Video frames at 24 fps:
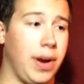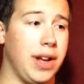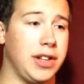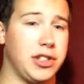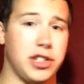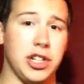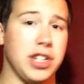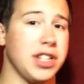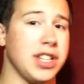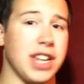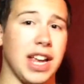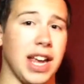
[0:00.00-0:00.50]

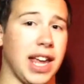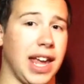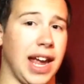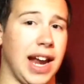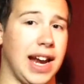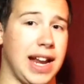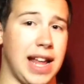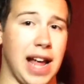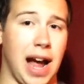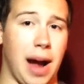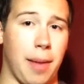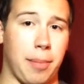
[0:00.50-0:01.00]
Just like
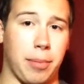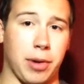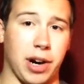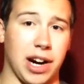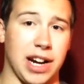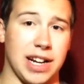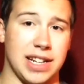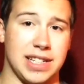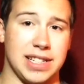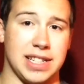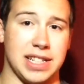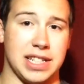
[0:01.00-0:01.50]
any
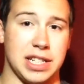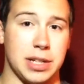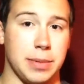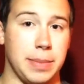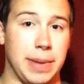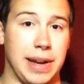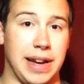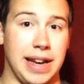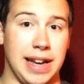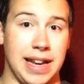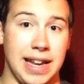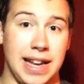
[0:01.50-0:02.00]
operating
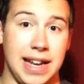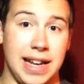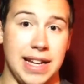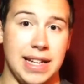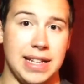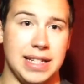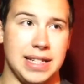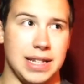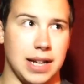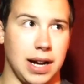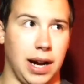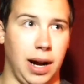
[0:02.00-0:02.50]
system, it
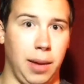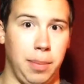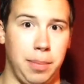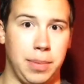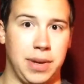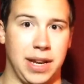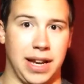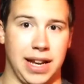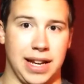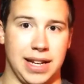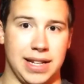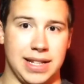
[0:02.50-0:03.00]
needs
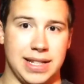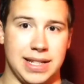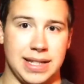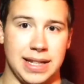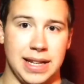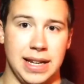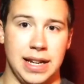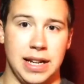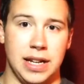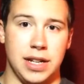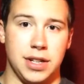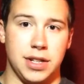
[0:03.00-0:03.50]
updates.
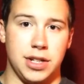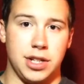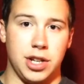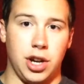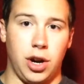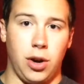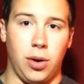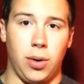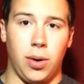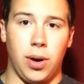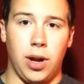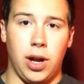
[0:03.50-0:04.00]

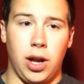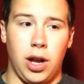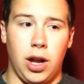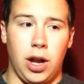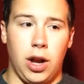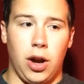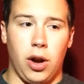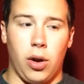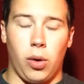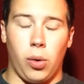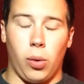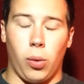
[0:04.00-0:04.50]
So
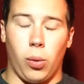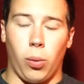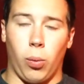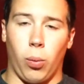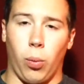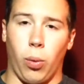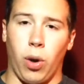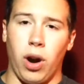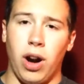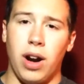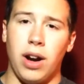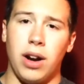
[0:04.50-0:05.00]

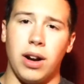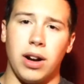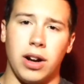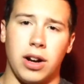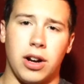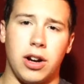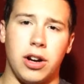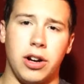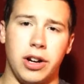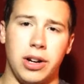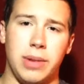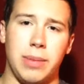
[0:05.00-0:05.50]
what
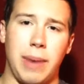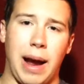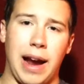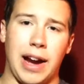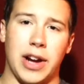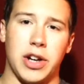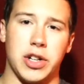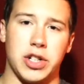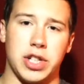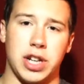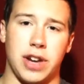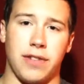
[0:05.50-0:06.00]
could
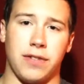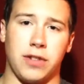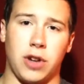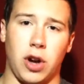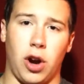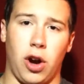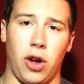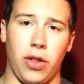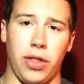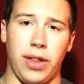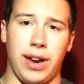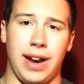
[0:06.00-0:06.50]
Microsoft
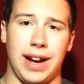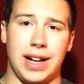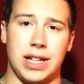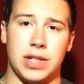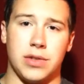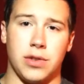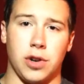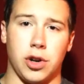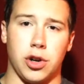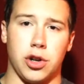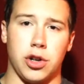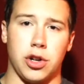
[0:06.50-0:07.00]
call the next
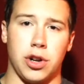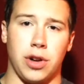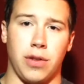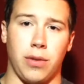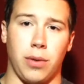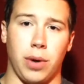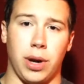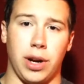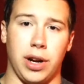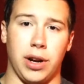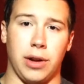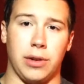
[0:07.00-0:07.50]
version of
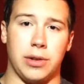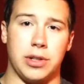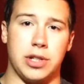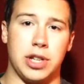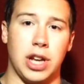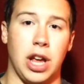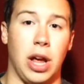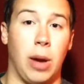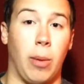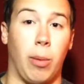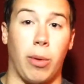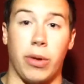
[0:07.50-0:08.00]
Windows?
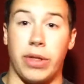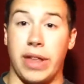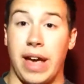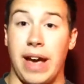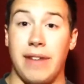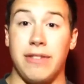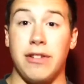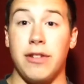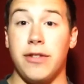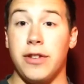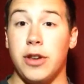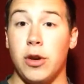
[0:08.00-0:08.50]
Well, they
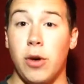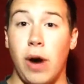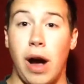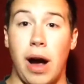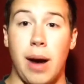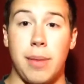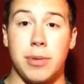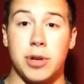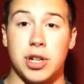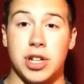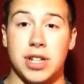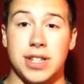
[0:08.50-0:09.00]
have a few
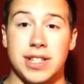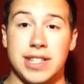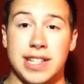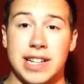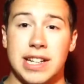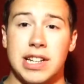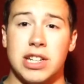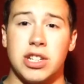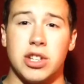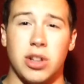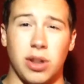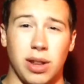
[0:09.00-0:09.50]
options,
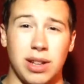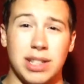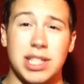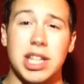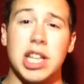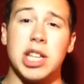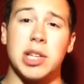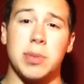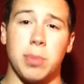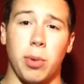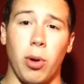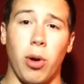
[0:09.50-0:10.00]
so let's
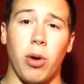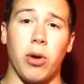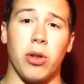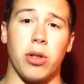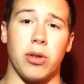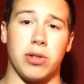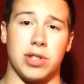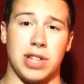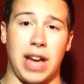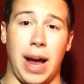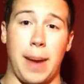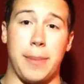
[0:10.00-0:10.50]
explore
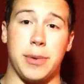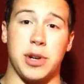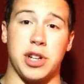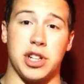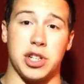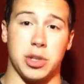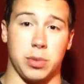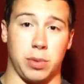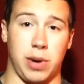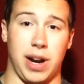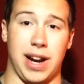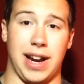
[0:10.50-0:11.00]
those
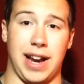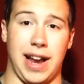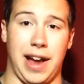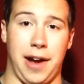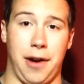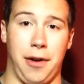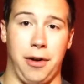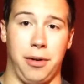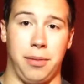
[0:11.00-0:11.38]
options right now.